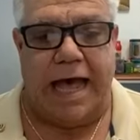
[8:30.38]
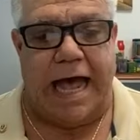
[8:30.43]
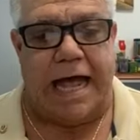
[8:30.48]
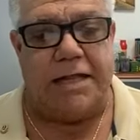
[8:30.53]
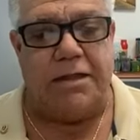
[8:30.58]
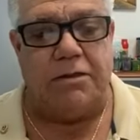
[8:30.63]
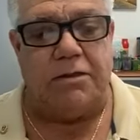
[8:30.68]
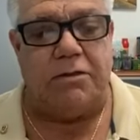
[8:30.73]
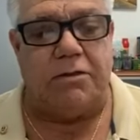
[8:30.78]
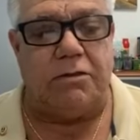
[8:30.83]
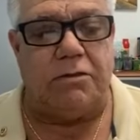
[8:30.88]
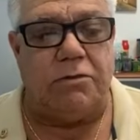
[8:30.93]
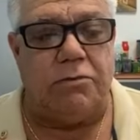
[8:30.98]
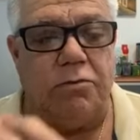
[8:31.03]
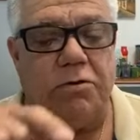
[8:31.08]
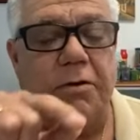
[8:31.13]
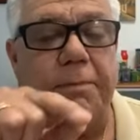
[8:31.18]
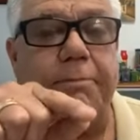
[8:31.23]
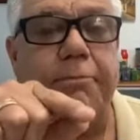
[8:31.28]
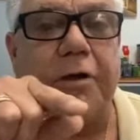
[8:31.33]
And
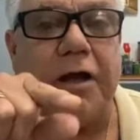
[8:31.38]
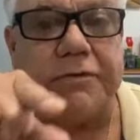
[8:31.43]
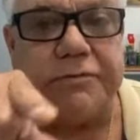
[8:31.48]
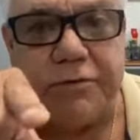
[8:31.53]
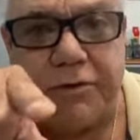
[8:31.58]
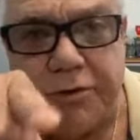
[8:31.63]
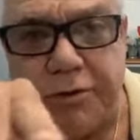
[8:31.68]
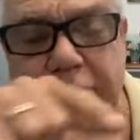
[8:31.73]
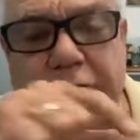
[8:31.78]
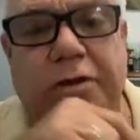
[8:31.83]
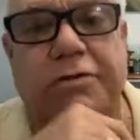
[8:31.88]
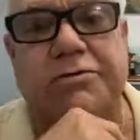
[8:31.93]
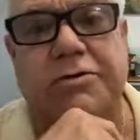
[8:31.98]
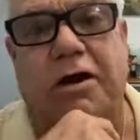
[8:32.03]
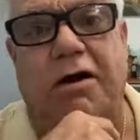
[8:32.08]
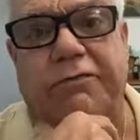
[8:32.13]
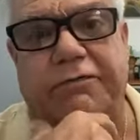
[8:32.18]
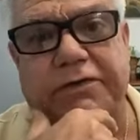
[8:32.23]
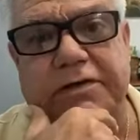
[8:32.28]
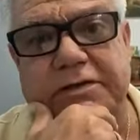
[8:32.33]
to the prosecutor's
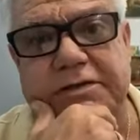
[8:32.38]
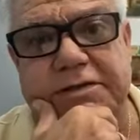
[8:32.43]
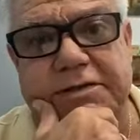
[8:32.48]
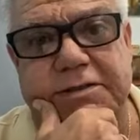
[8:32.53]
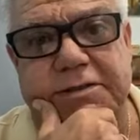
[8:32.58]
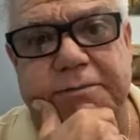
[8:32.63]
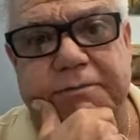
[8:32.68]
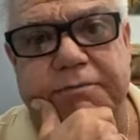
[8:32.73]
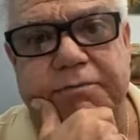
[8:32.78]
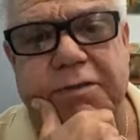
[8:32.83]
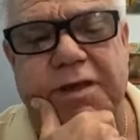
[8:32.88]
office,